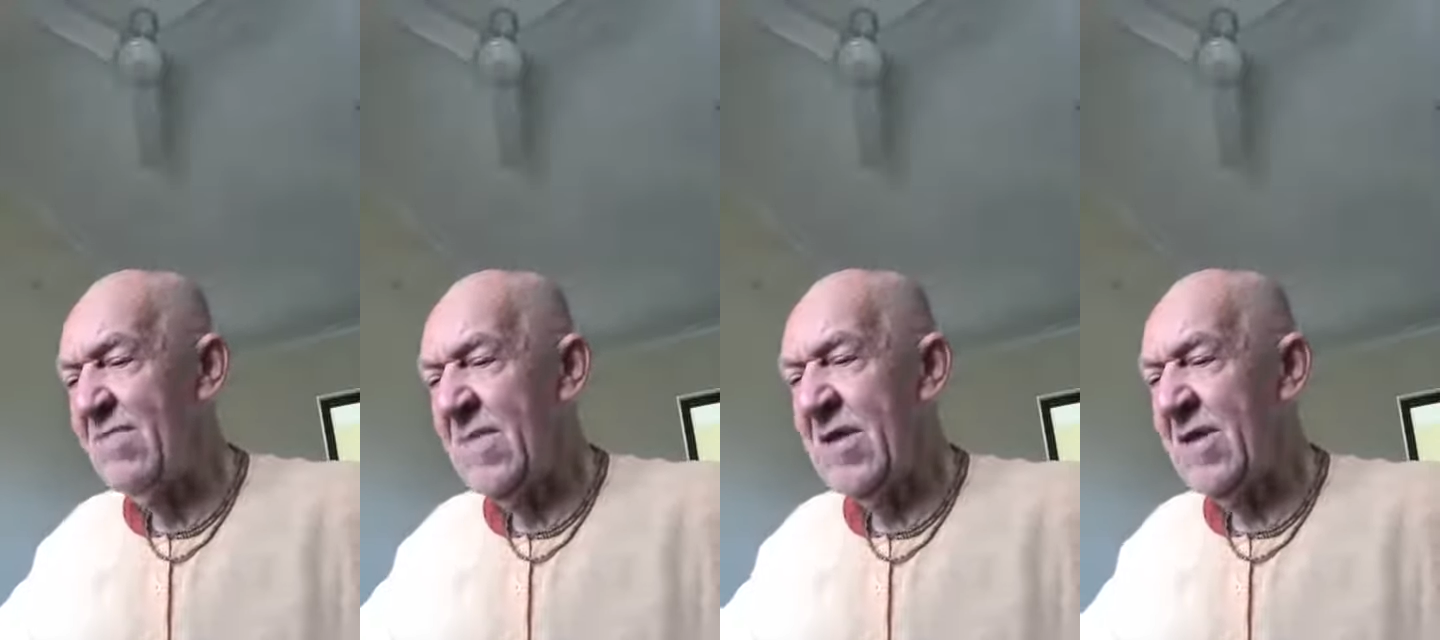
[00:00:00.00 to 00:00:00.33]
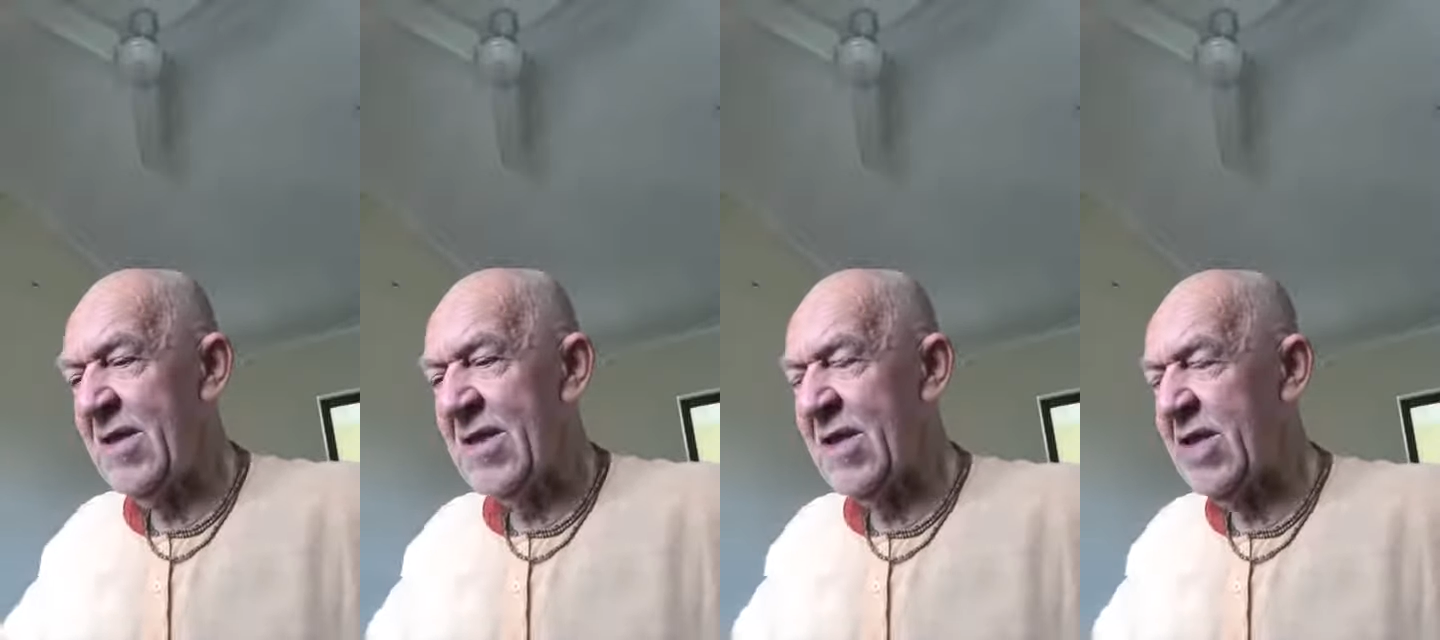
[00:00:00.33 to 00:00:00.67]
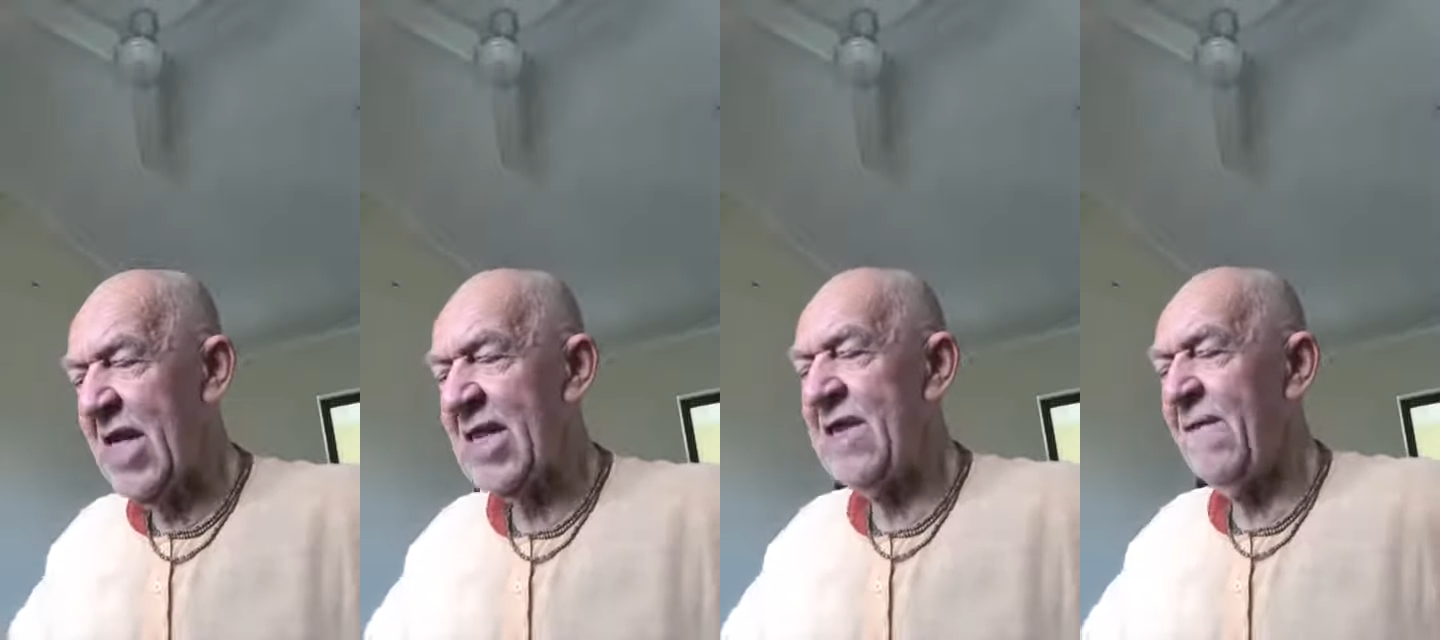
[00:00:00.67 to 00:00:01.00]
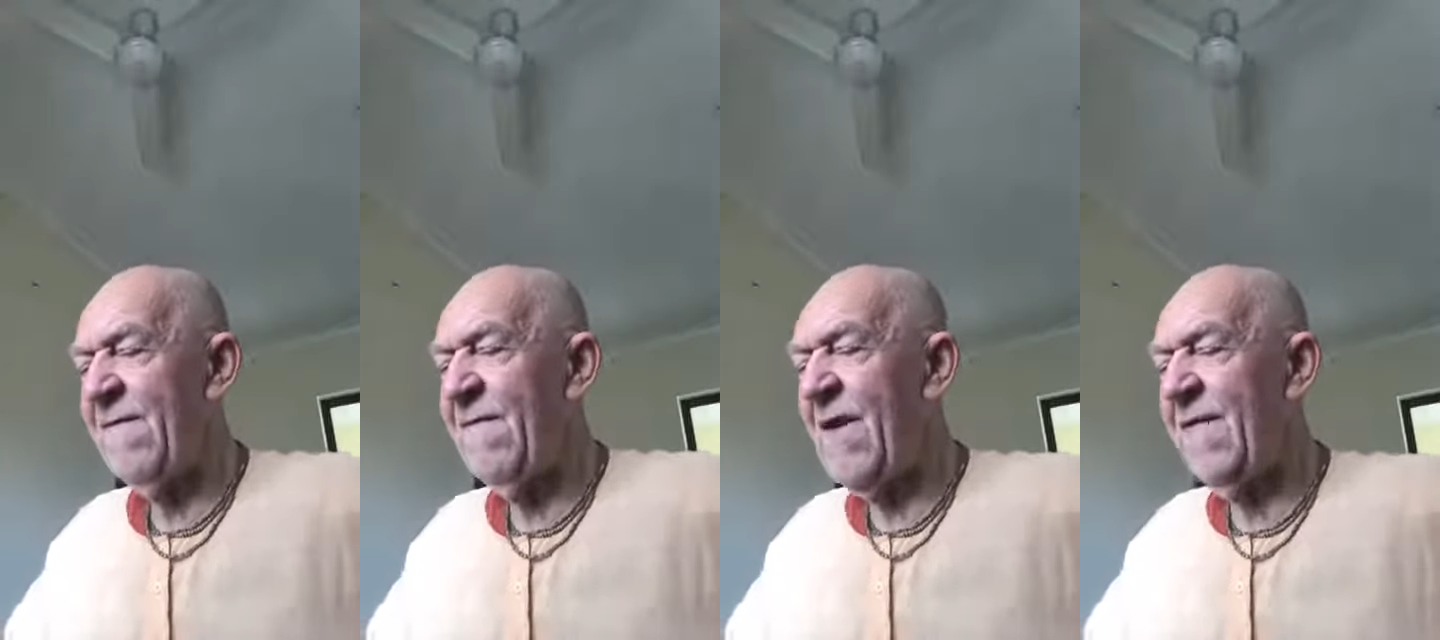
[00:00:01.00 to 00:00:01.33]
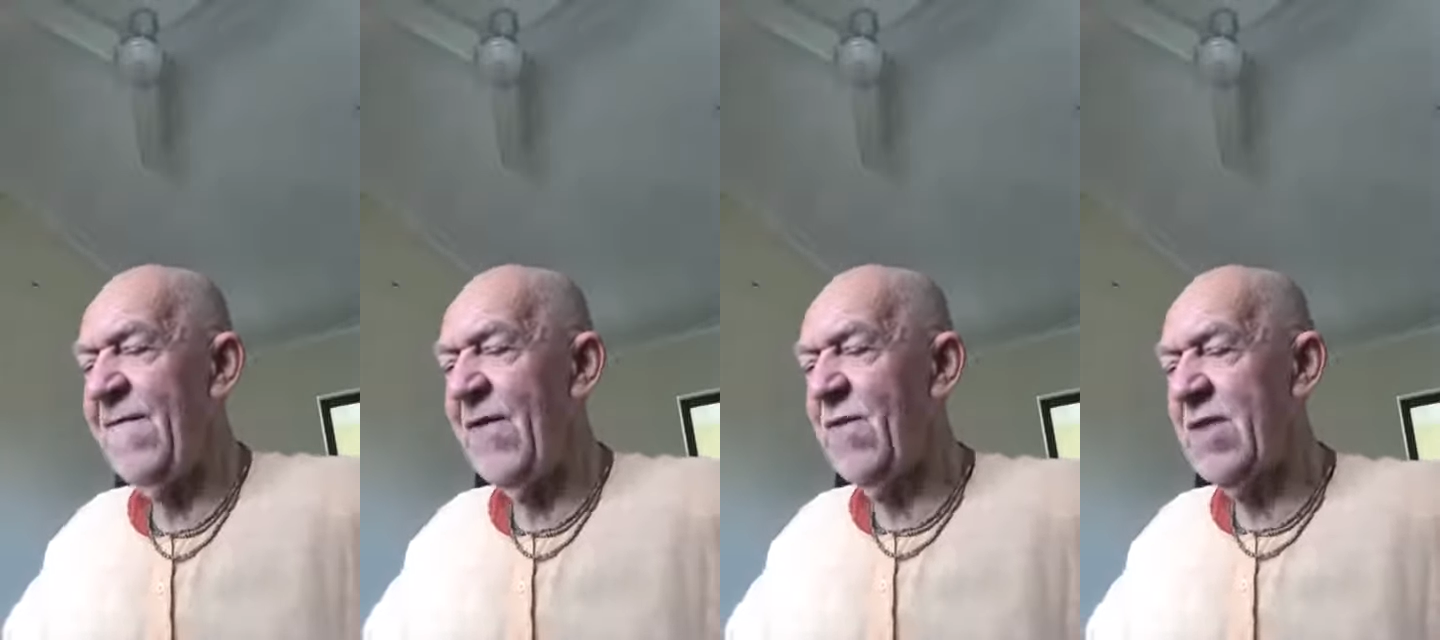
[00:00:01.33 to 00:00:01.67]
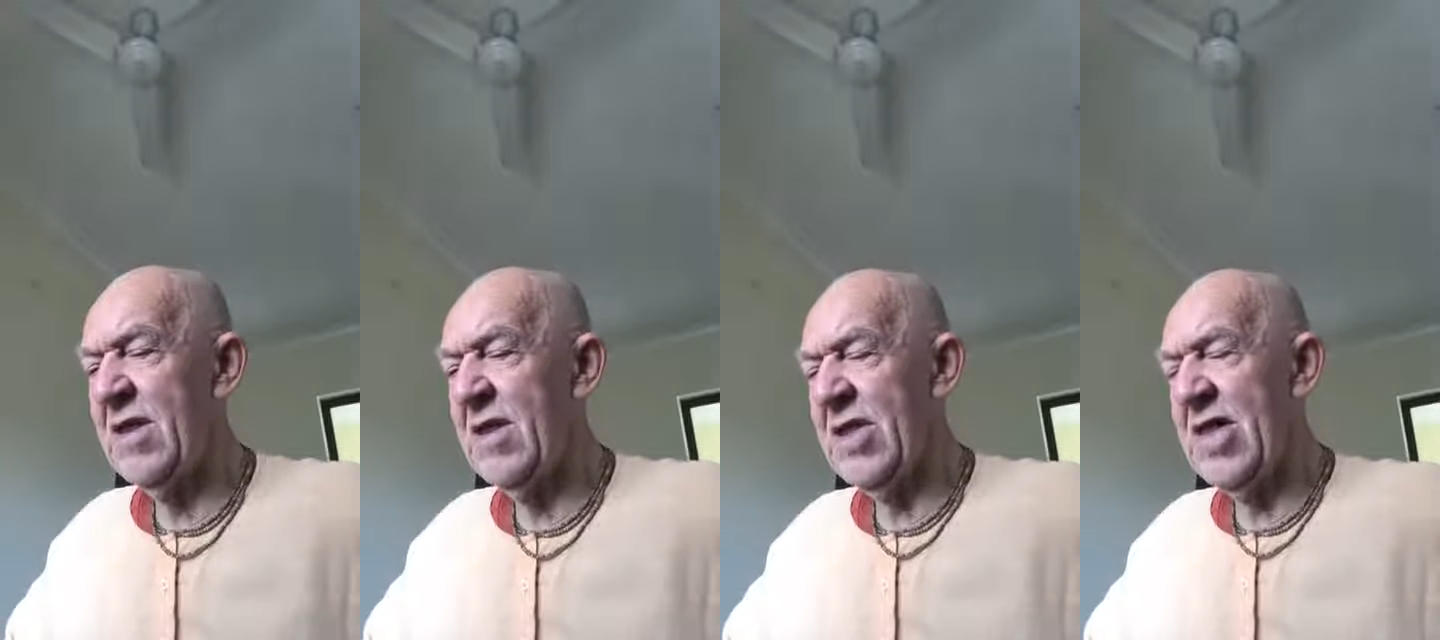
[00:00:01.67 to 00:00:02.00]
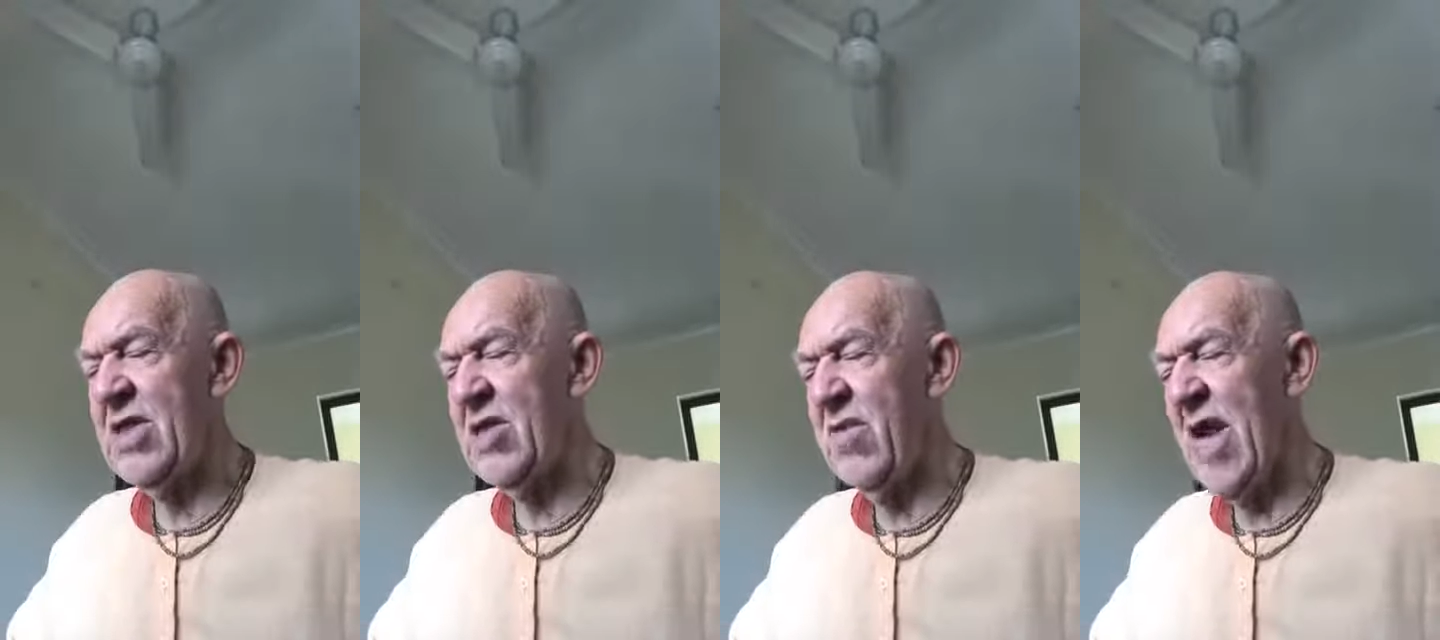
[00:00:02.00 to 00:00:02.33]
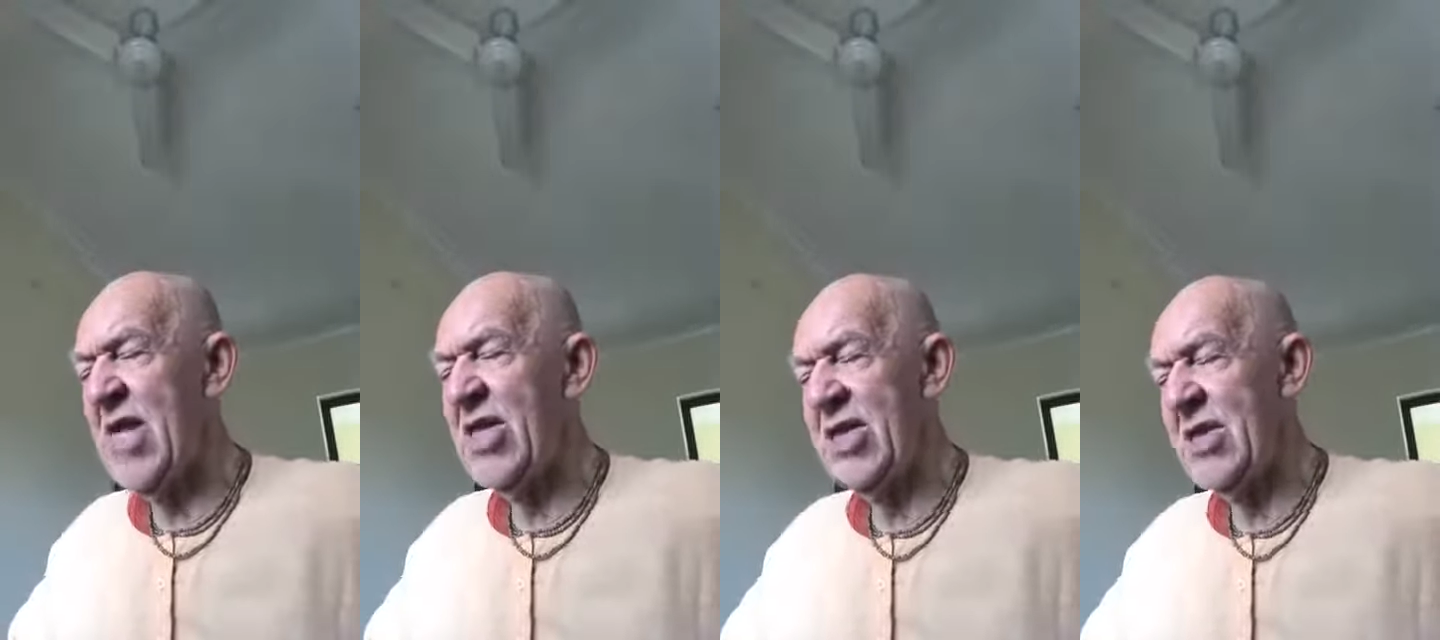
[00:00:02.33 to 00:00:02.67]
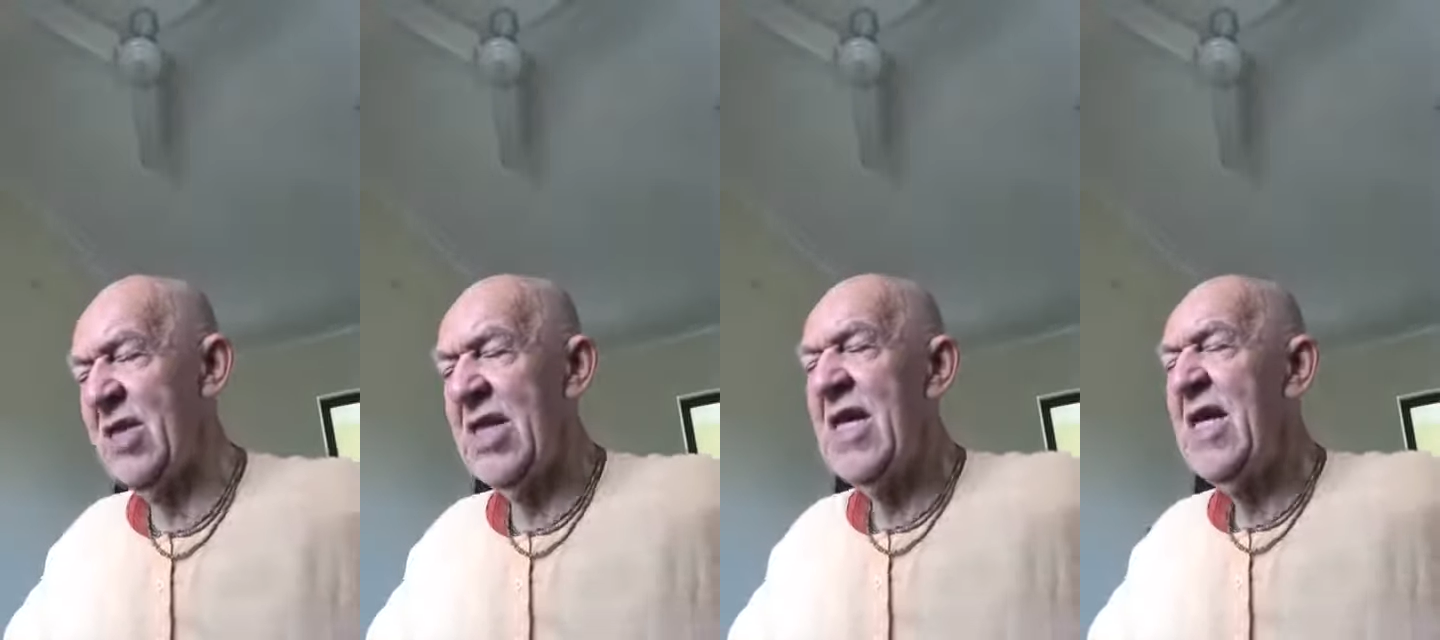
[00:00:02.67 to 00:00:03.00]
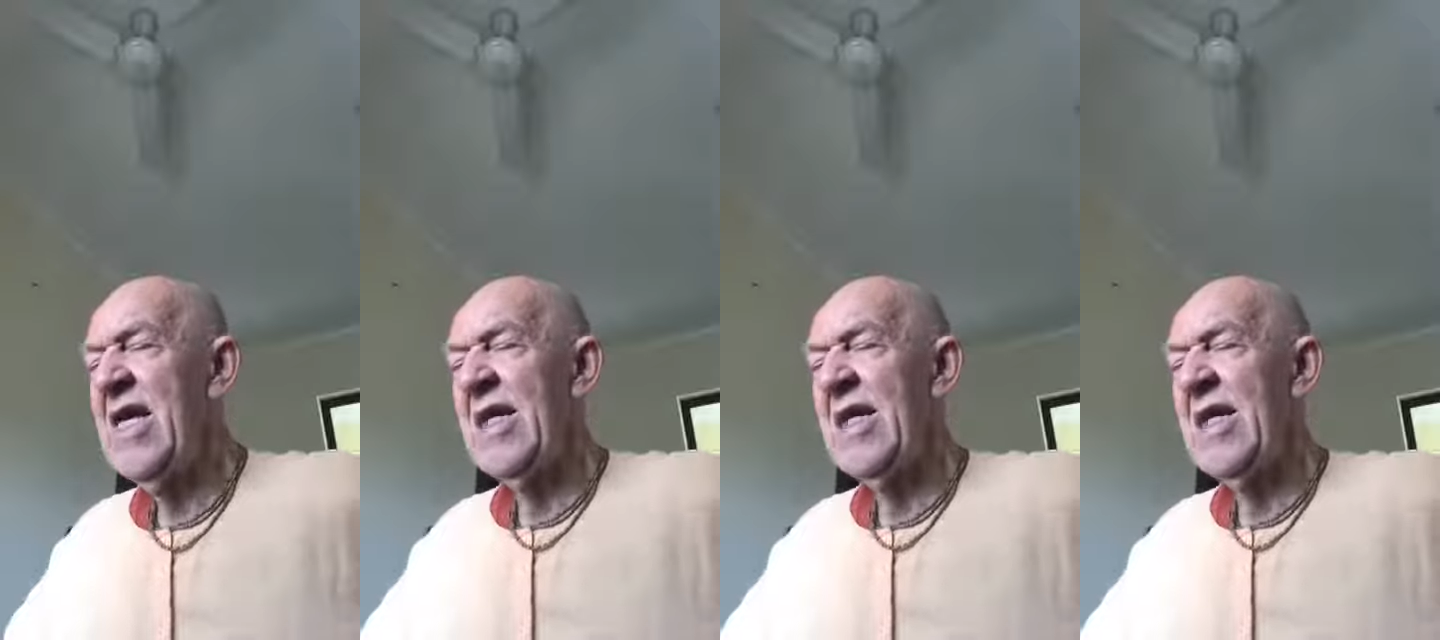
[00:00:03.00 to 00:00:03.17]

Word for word: because it's such a fearful situation